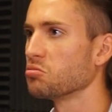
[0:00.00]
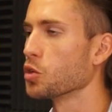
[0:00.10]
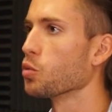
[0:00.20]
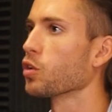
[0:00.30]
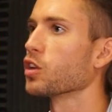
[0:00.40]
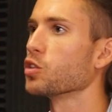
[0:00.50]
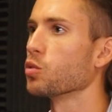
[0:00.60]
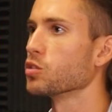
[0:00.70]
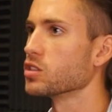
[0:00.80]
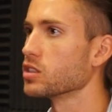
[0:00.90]
you're working
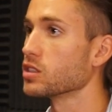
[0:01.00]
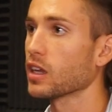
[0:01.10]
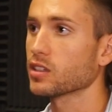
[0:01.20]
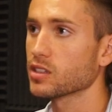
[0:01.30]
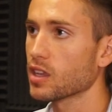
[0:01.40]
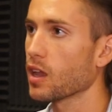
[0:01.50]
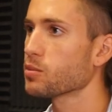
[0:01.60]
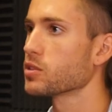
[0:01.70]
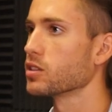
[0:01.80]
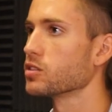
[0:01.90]
towards these next
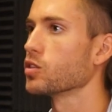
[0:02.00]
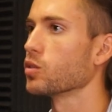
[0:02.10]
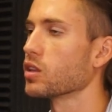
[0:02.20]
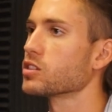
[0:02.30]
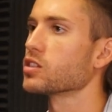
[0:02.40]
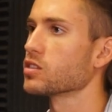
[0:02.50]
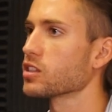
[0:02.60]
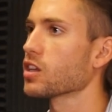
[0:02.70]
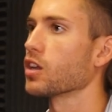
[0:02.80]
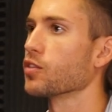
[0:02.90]
steps. And so that's
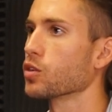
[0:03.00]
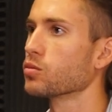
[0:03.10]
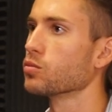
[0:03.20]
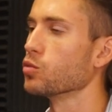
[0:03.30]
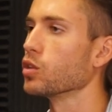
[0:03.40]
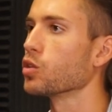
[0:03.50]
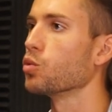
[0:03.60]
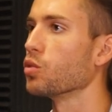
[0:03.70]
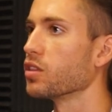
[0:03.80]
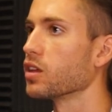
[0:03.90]
that's kind of a really
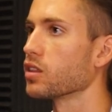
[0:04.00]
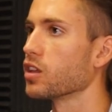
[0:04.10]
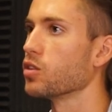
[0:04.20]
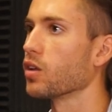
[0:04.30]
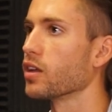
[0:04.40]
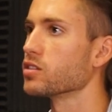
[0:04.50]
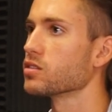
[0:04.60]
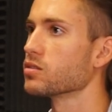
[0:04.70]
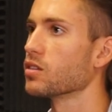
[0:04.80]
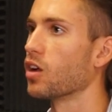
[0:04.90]
cool thing that you
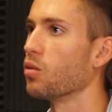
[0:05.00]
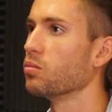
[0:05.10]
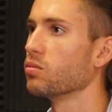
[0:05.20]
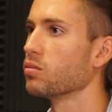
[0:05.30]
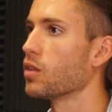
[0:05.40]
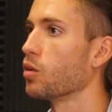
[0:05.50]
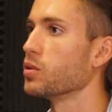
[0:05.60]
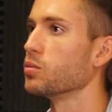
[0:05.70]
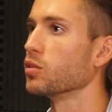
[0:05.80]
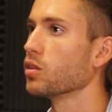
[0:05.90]
guys help help
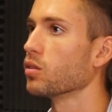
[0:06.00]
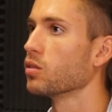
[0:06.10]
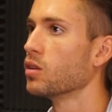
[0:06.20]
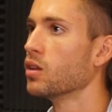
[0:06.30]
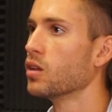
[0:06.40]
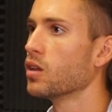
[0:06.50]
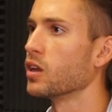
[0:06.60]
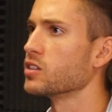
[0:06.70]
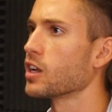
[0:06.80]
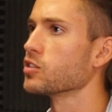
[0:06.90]
people do. Right.
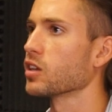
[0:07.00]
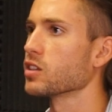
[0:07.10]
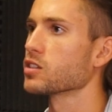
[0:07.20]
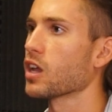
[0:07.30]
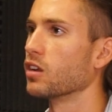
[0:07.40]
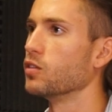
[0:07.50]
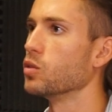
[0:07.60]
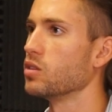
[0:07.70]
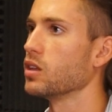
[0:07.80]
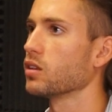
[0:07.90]
And it sounds like it's kind of
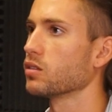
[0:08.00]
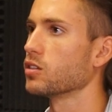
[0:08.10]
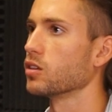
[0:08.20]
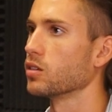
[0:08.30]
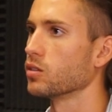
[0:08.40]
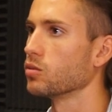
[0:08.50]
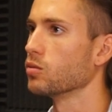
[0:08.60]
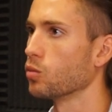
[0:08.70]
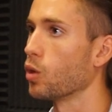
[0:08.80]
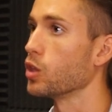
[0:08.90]
unique to
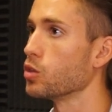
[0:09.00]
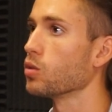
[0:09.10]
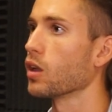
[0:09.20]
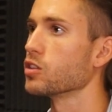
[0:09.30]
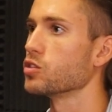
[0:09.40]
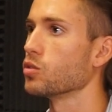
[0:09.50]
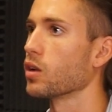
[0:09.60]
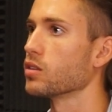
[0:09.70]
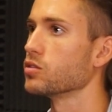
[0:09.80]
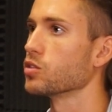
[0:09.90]
what you guys do
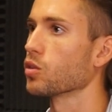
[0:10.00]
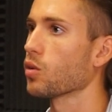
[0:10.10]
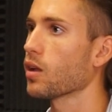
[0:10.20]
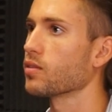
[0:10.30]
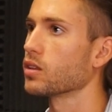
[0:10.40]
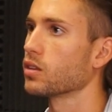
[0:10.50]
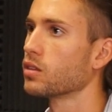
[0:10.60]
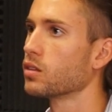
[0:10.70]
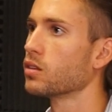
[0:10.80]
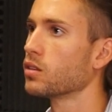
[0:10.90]
at Zero Gravity.
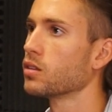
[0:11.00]
Yeah.